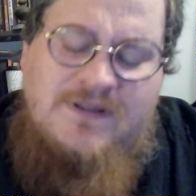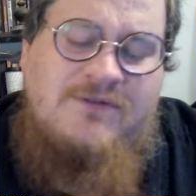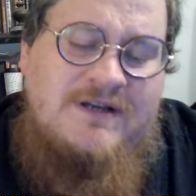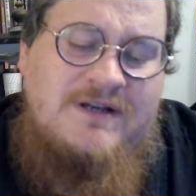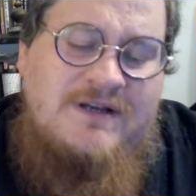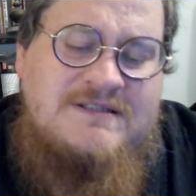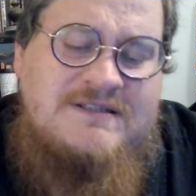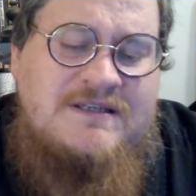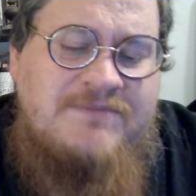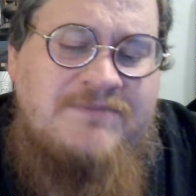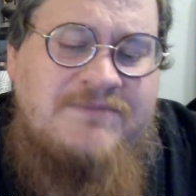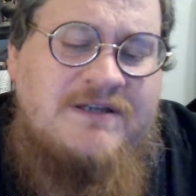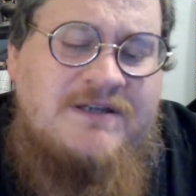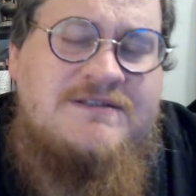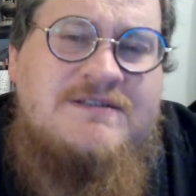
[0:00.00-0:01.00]
crazy
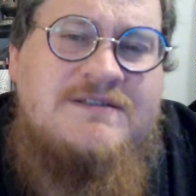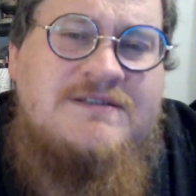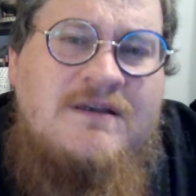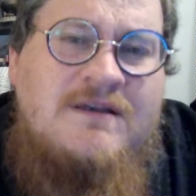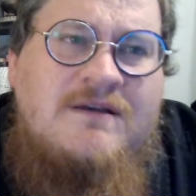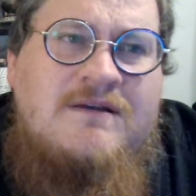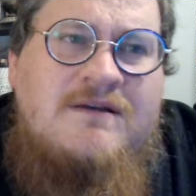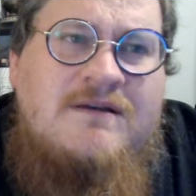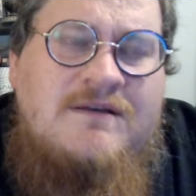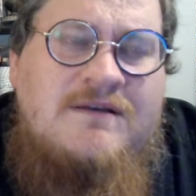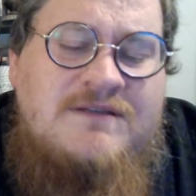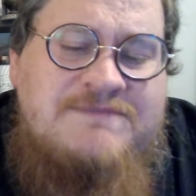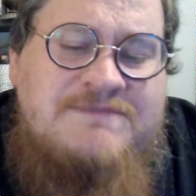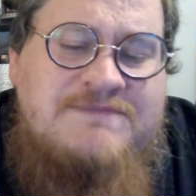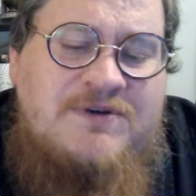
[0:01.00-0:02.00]
because
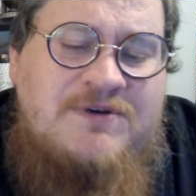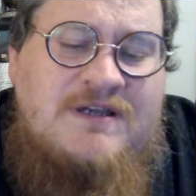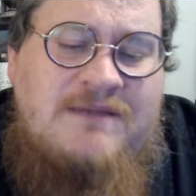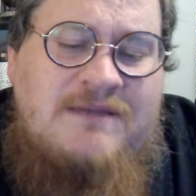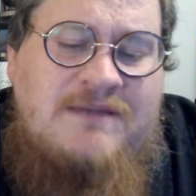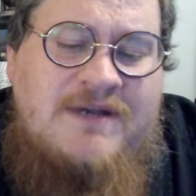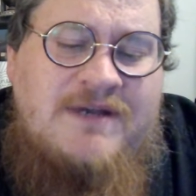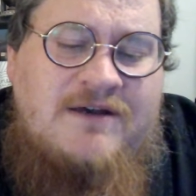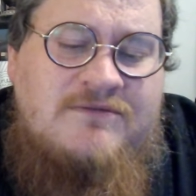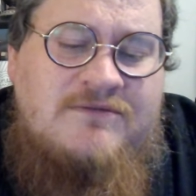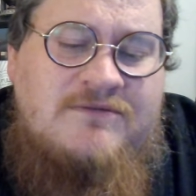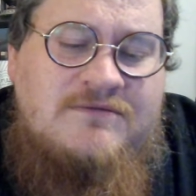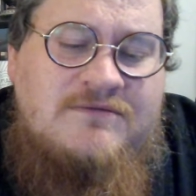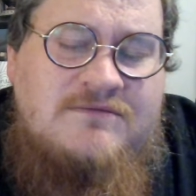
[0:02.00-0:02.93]
this book came out